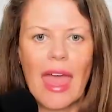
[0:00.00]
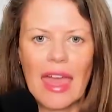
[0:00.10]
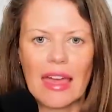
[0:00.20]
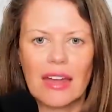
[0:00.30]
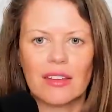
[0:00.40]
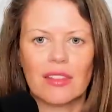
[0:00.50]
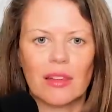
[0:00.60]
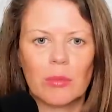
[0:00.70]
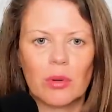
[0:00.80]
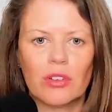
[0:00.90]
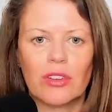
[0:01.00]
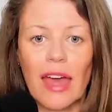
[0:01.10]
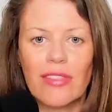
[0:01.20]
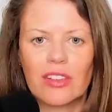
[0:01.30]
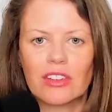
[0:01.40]
And the Liberals,
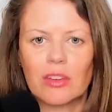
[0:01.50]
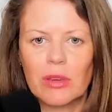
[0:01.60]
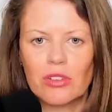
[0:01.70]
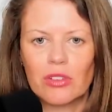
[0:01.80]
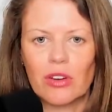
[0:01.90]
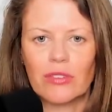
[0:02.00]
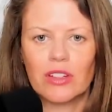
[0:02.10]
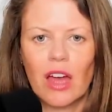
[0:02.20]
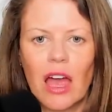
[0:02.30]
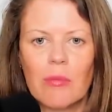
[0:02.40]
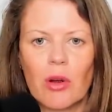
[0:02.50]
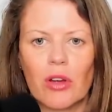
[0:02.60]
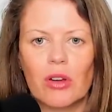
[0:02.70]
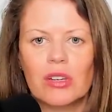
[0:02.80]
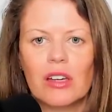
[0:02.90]
the Ethics Commissioner at the time,
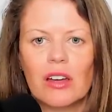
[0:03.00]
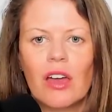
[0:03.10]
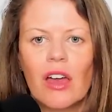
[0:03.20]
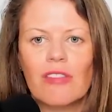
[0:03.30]
Mario Dion,